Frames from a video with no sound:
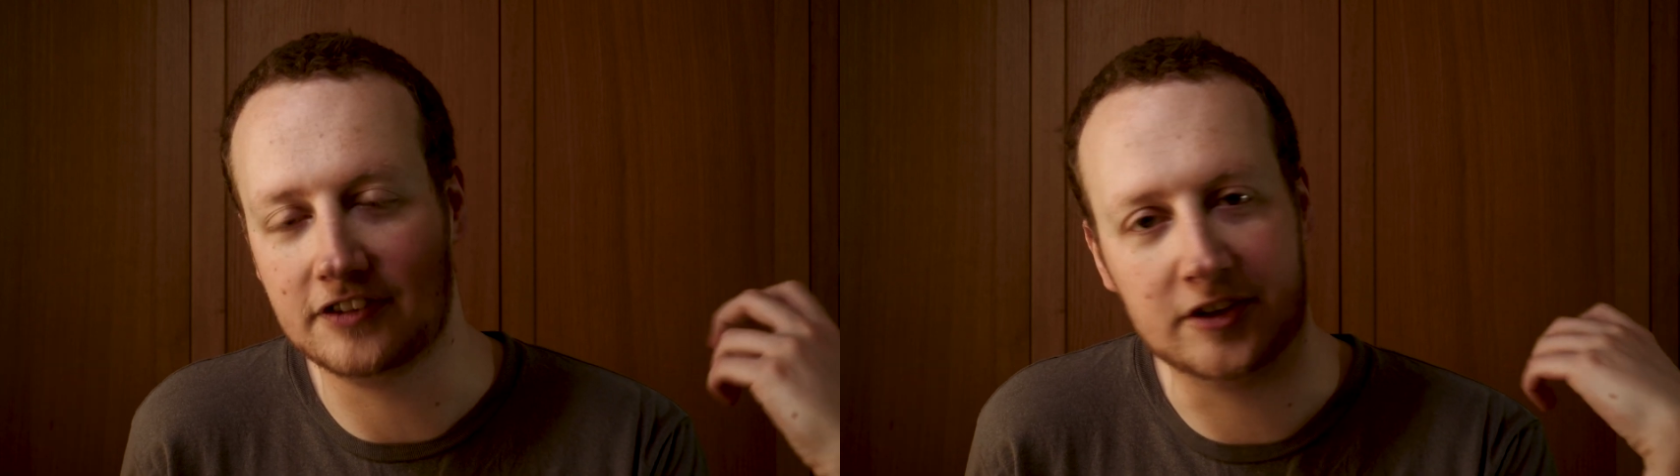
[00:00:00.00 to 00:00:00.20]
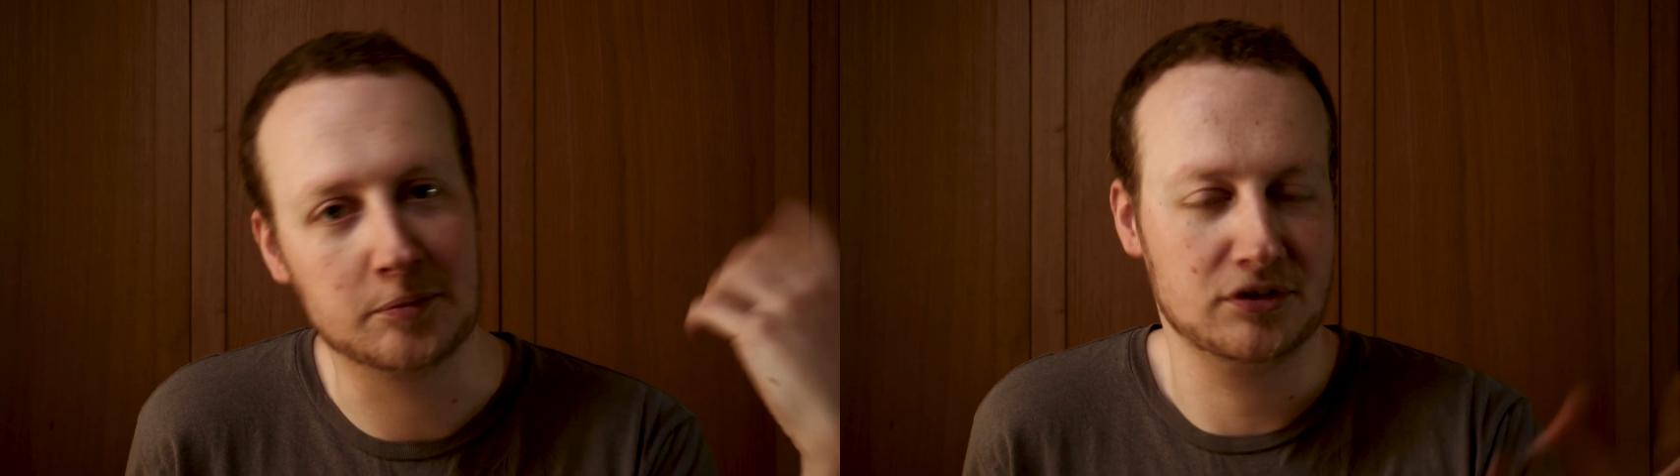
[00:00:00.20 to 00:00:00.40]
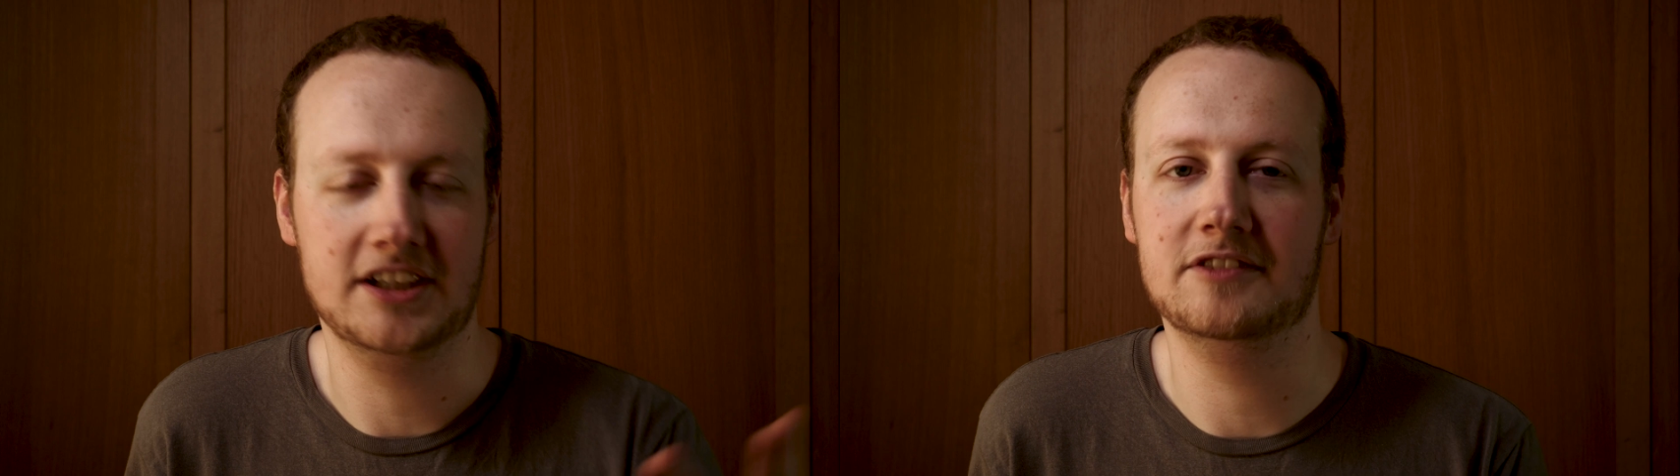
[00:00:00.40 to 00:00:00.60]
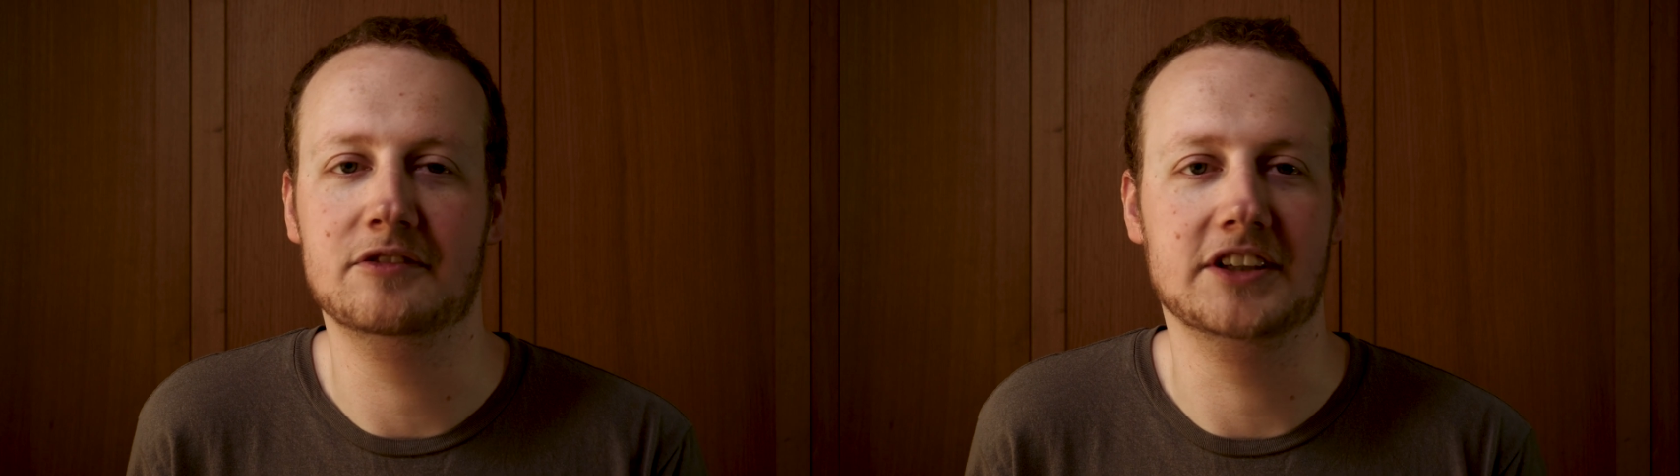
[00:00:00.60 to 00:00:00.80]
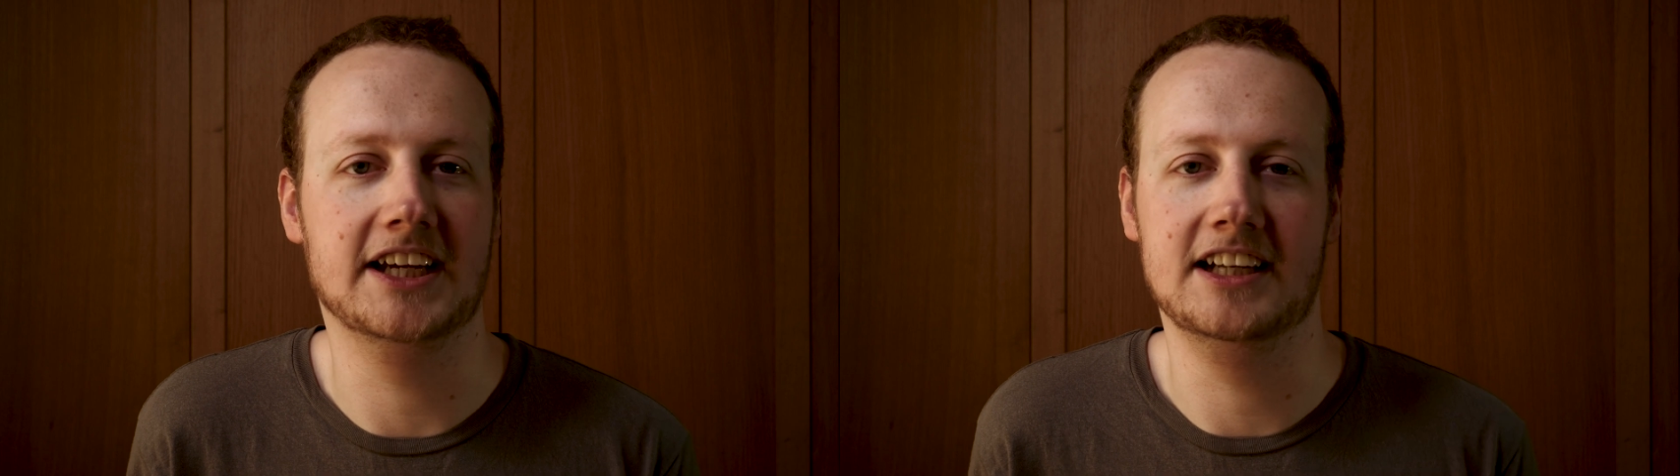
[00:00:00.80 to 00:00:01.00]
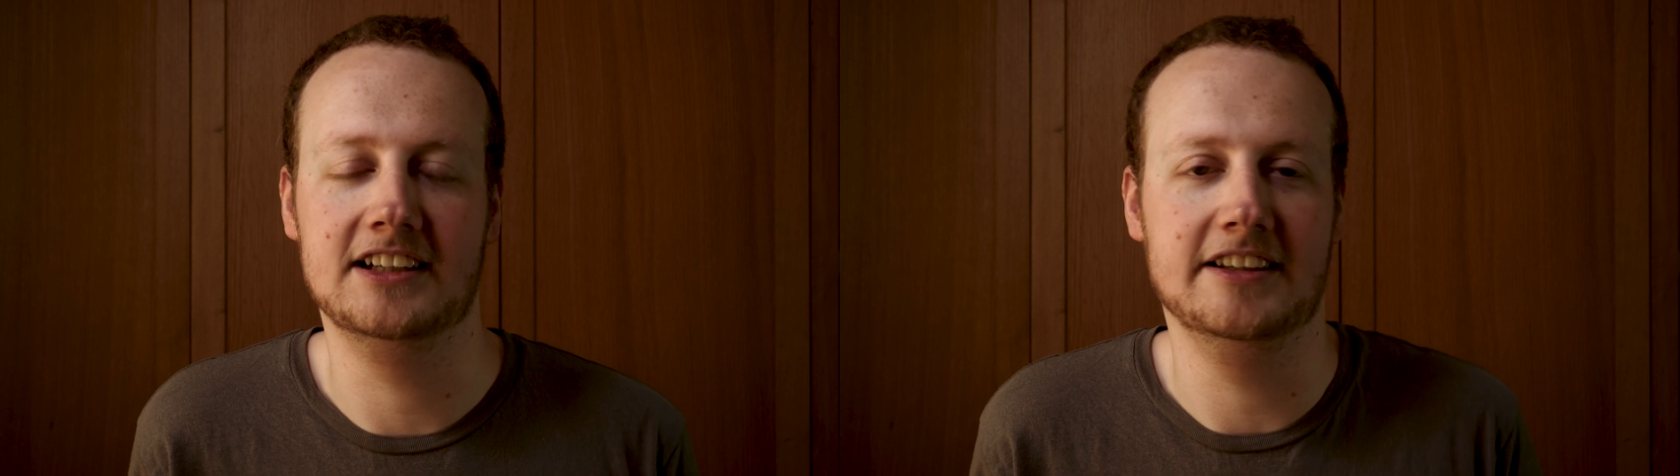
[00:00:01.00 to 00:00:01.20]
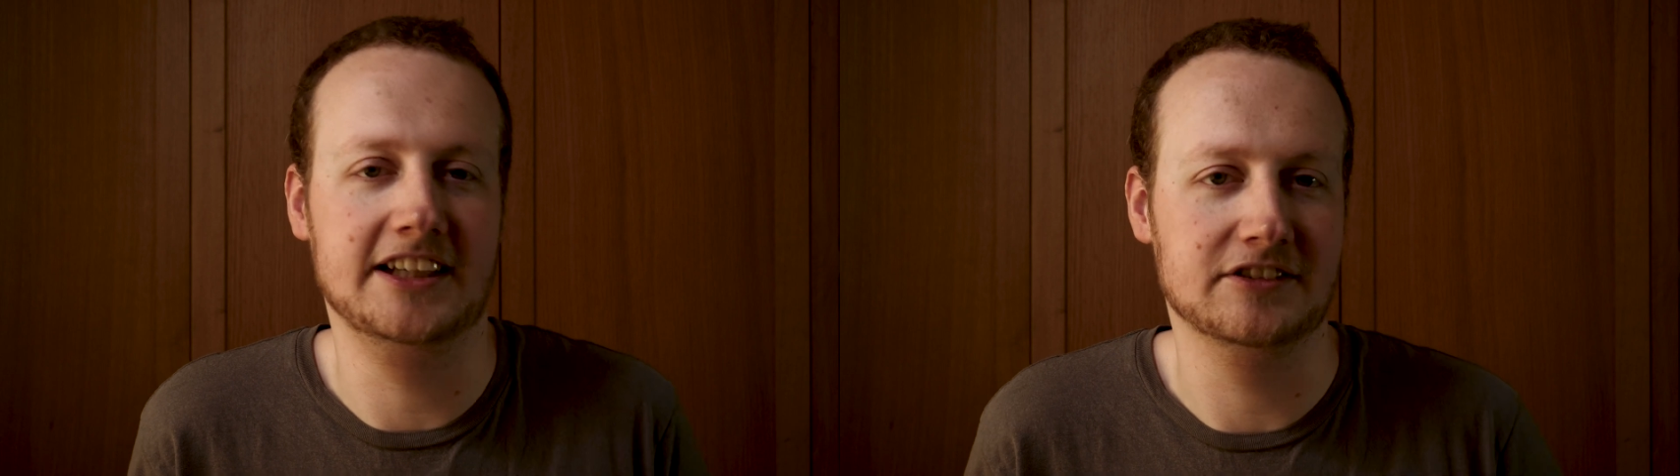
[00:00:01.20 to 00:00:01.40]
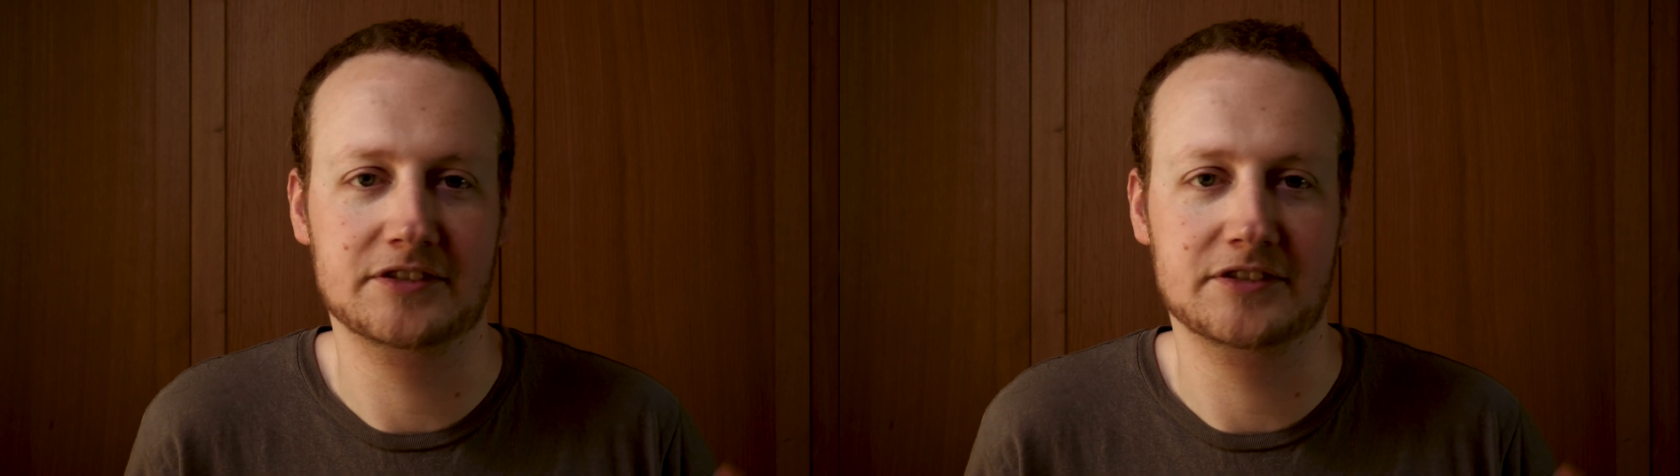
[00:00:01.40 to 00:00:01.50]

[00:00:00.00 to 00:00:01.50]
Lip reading: inspiration for getting into